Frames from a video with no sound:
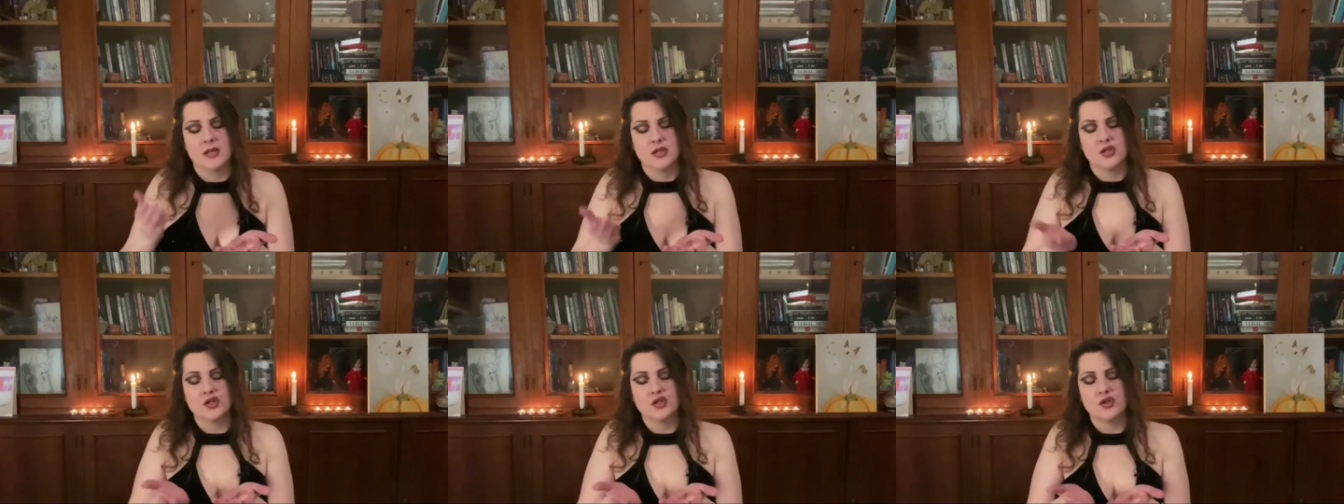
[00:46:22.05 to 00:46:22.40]

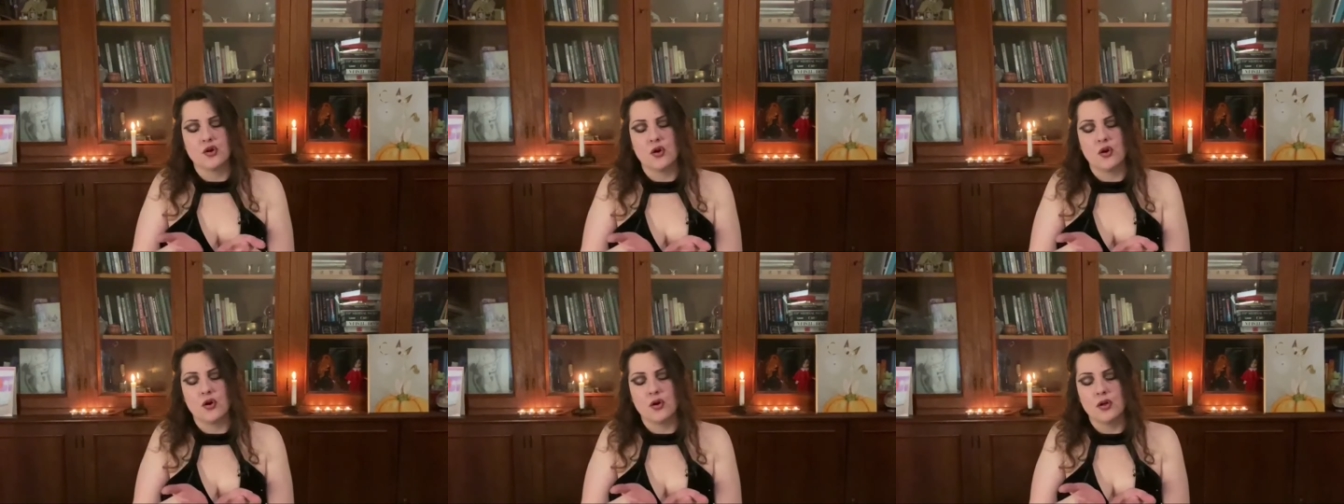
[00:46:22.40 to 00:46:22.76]

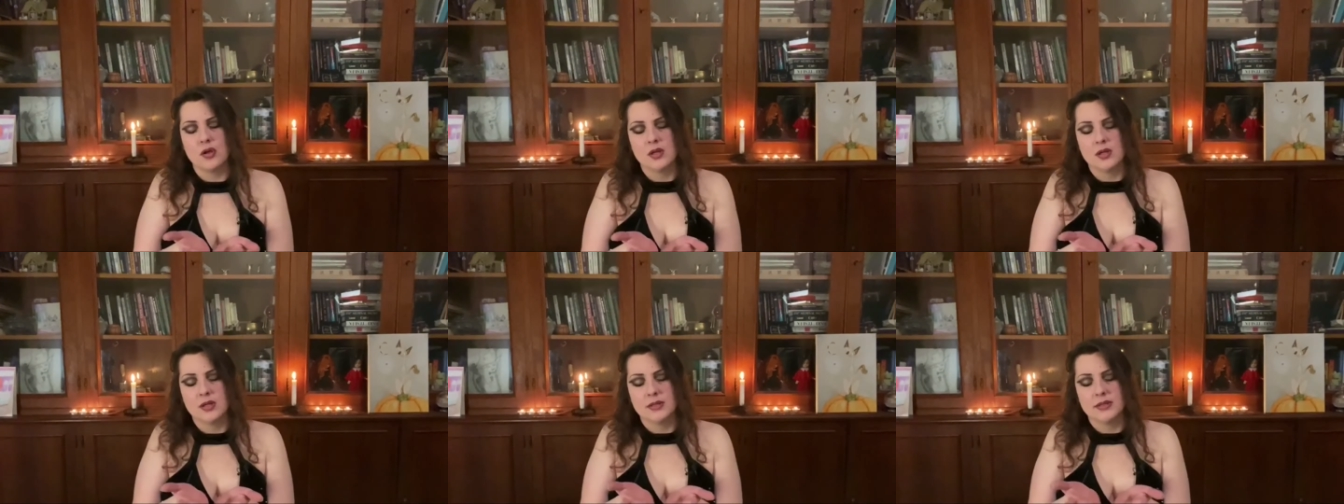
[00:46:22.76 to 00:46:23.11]

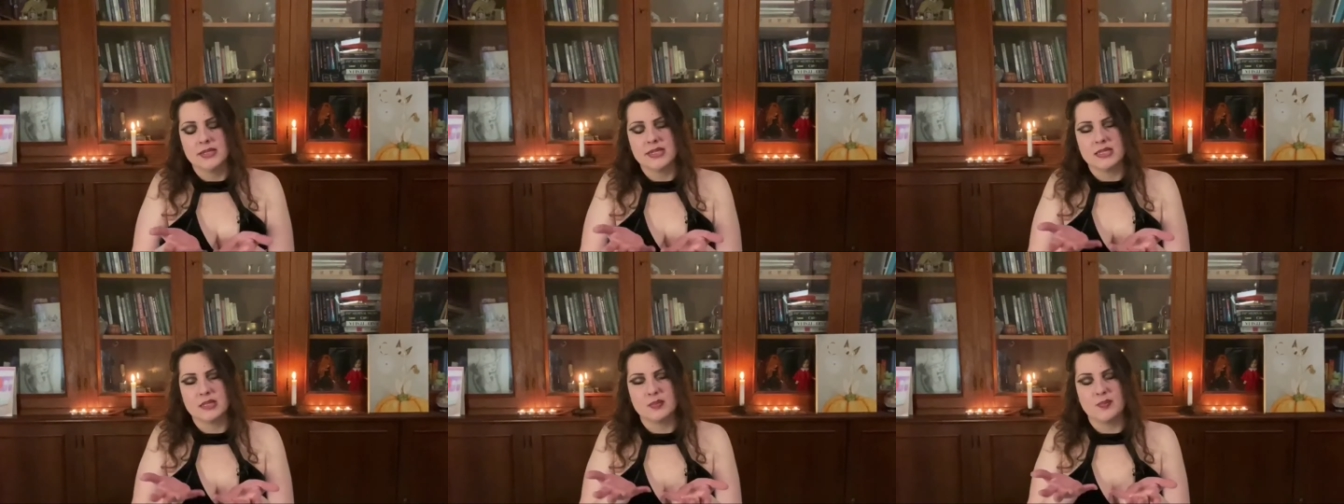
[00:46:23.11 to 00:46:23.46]
So
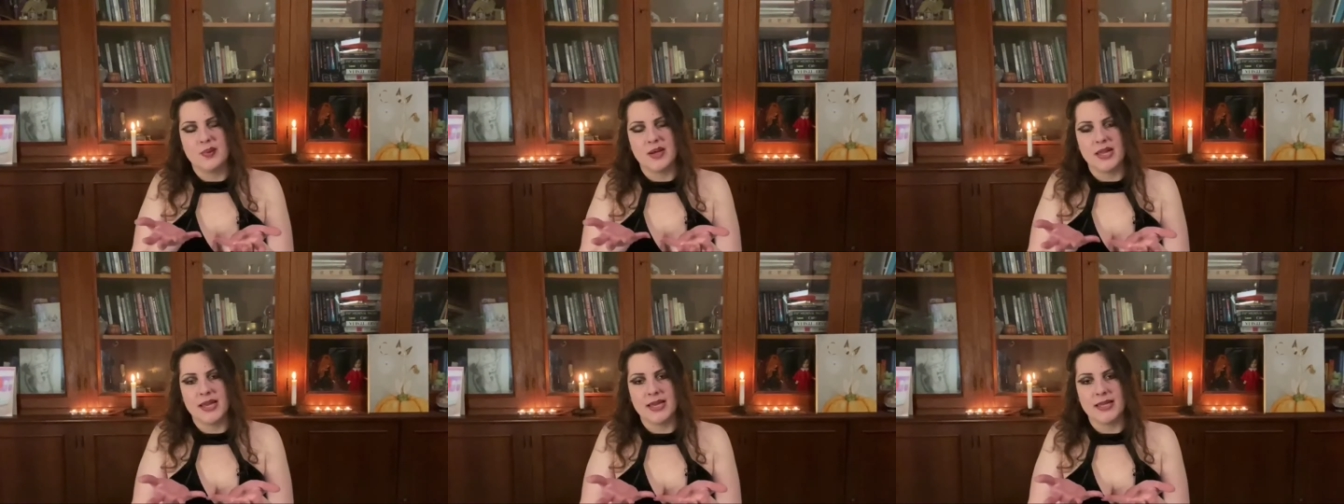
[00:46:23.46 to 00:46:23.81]
this
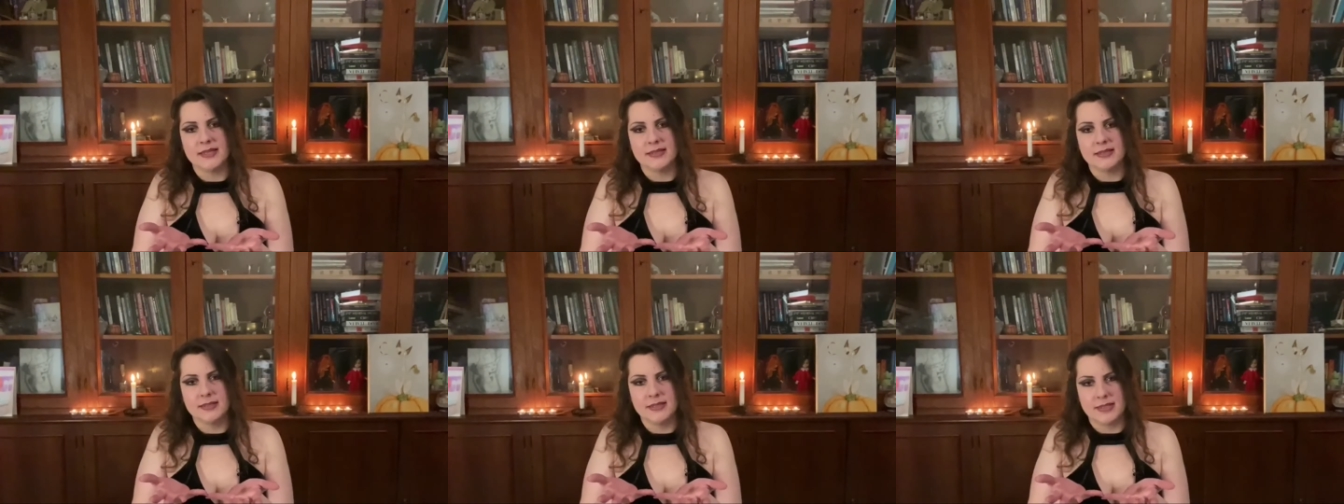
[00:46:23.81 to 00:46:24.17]

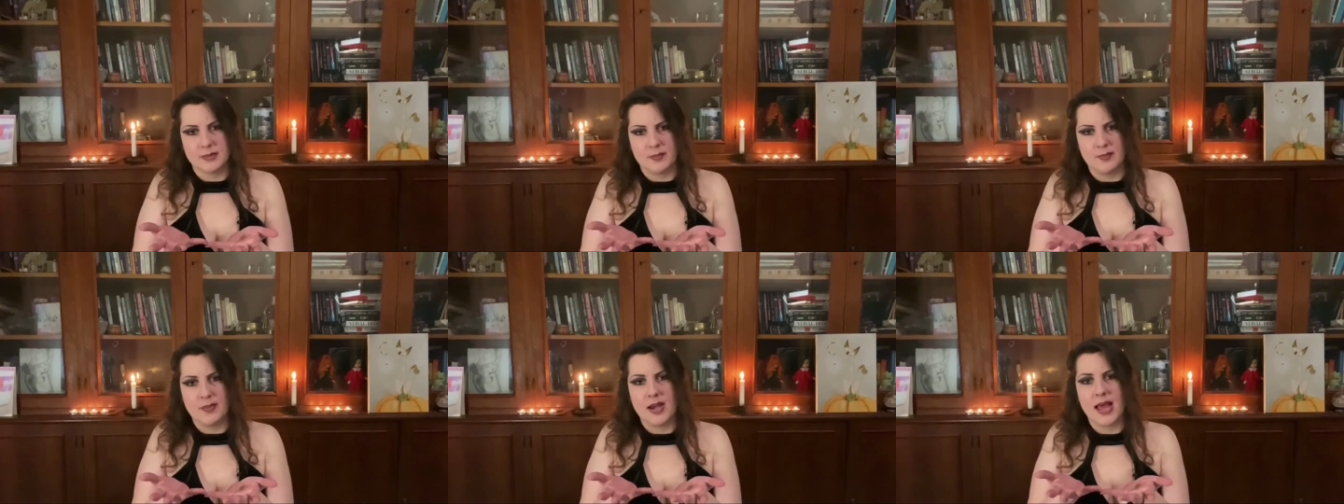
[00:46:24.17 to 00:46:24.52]
plate,
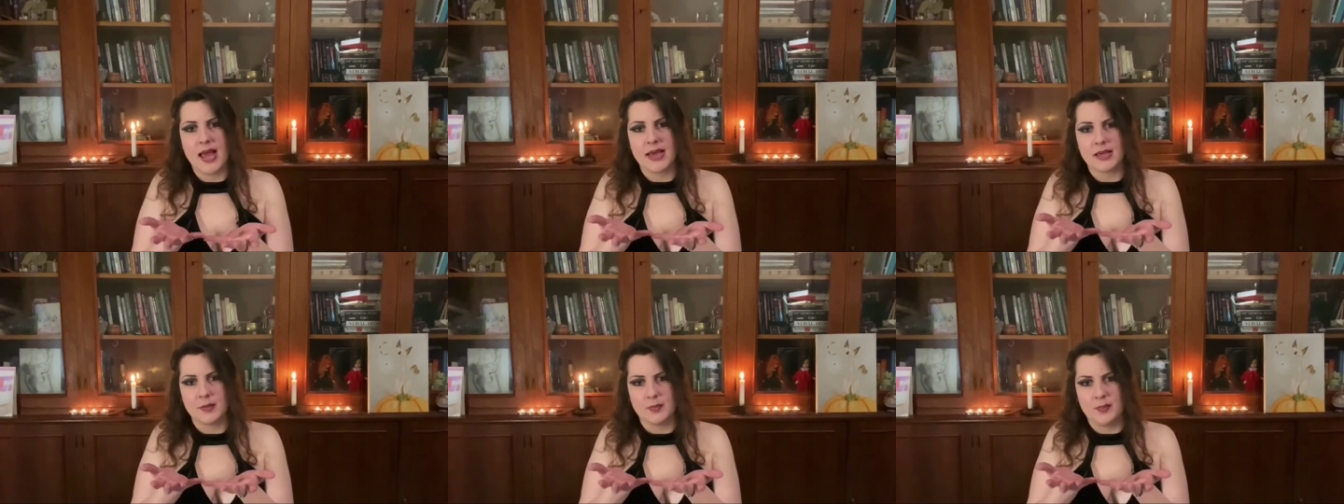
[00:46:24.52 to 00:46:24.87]
this
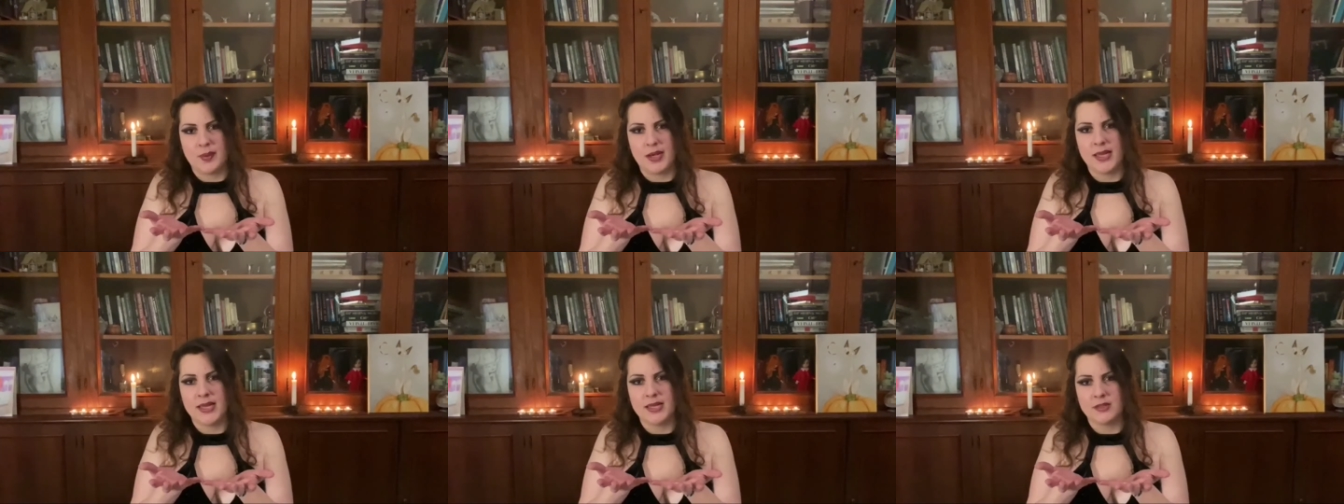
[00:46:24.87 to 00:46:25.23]
black
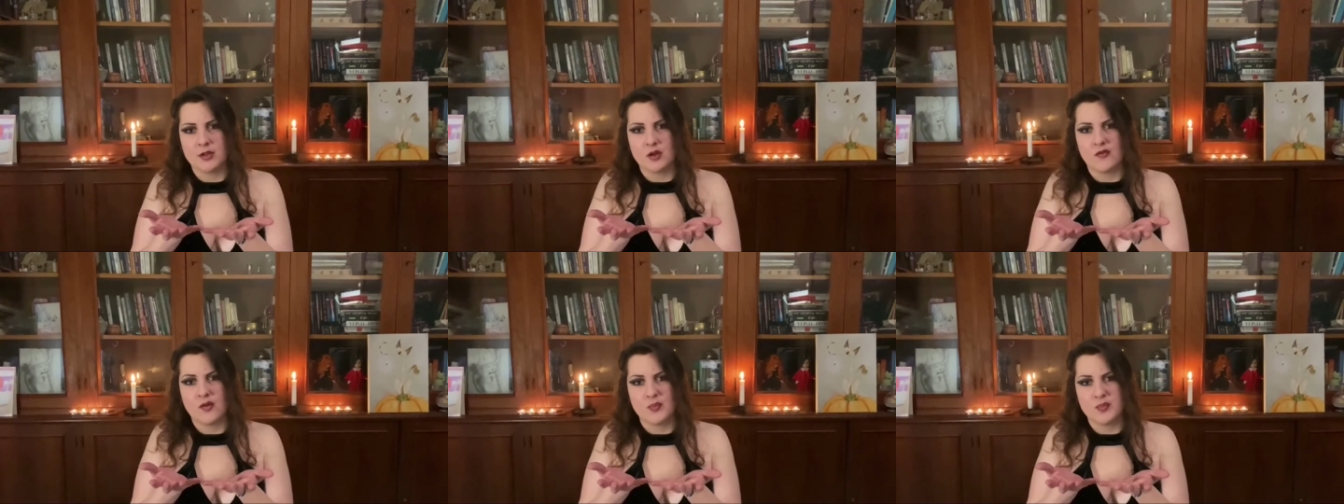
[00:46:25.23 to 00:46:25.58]

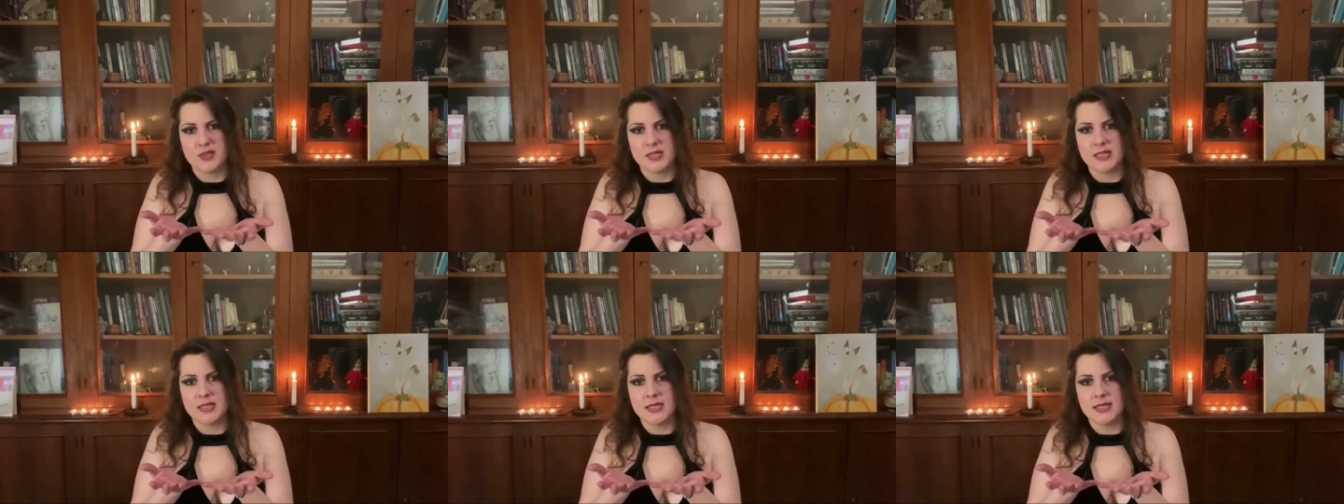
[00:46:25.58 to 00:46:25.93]
plate of
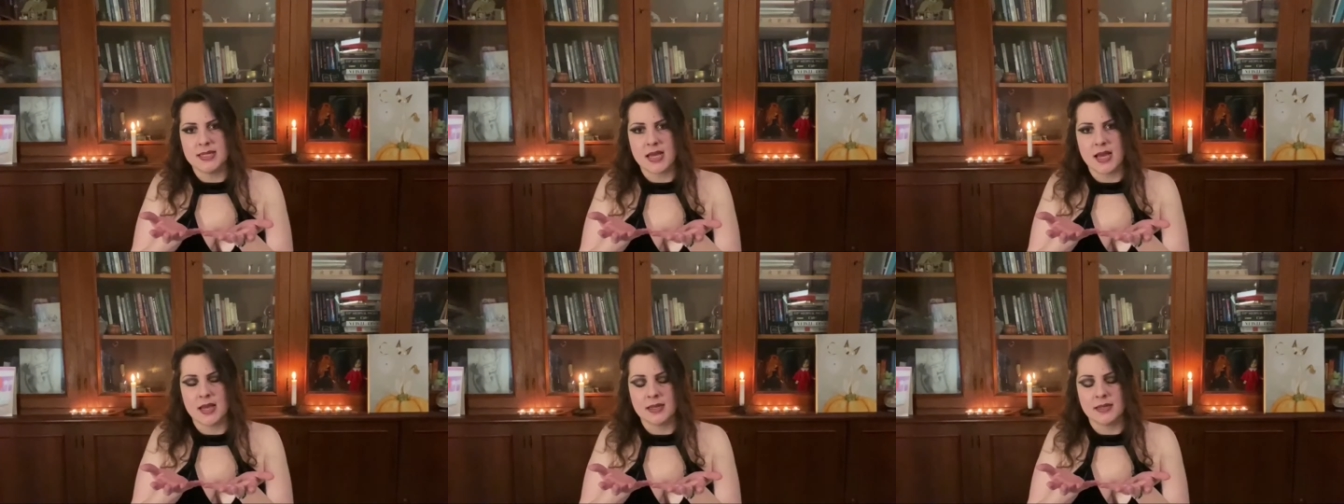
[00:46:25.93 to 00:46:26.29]

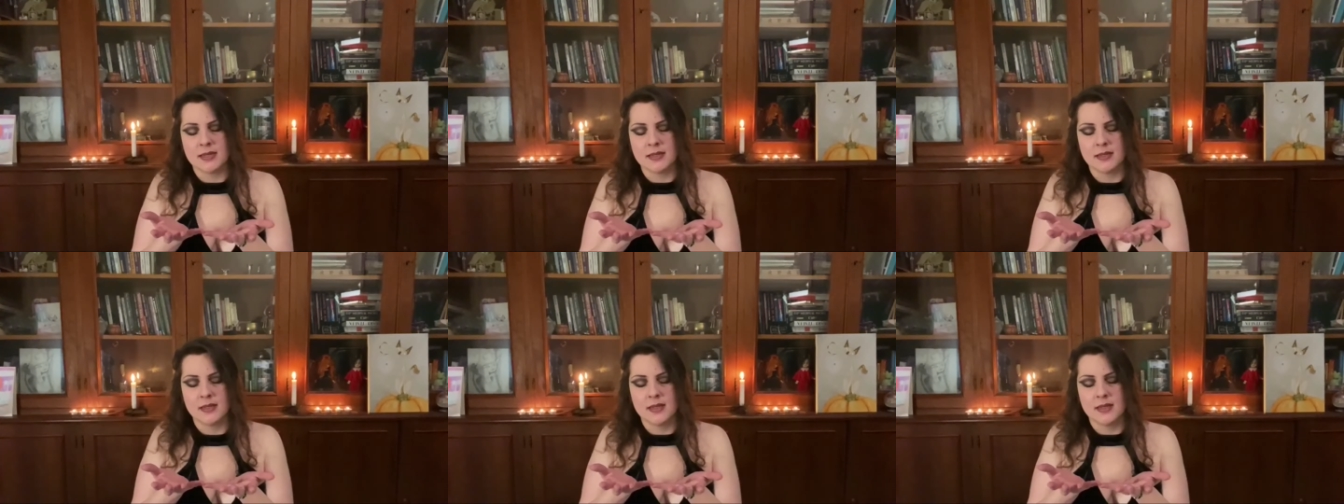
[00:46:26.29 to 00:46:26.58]
obsidian,